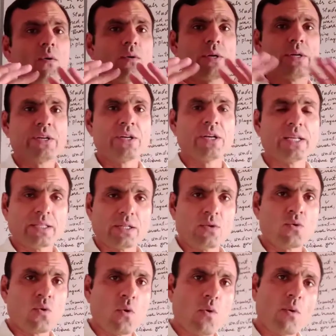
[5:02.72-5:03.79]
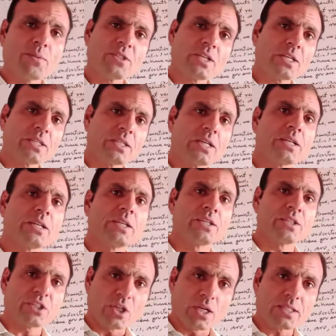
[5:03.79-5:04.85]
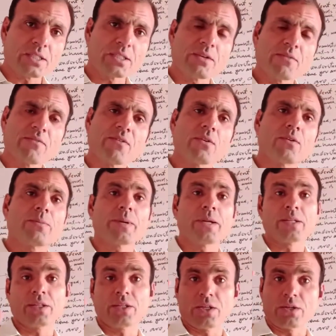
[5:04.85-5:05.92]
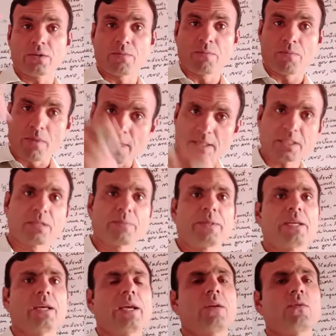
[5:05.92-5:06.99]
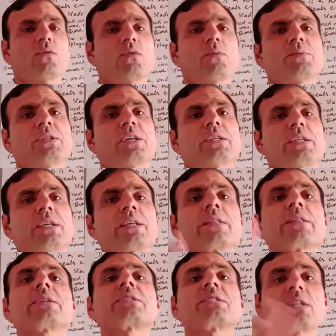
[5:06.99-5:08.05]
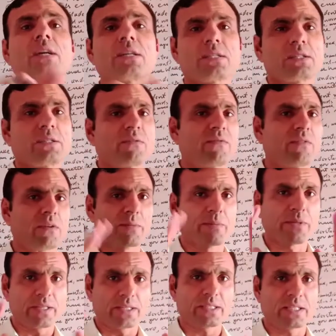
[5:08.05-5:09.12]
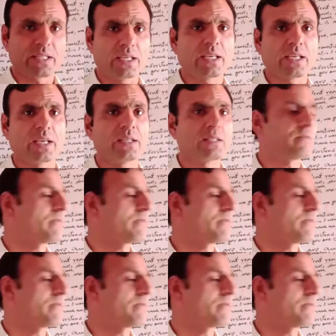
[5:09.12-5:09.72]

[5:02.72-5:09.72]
object in intransitive verb, and there must be an object in the transitive verb. This thing is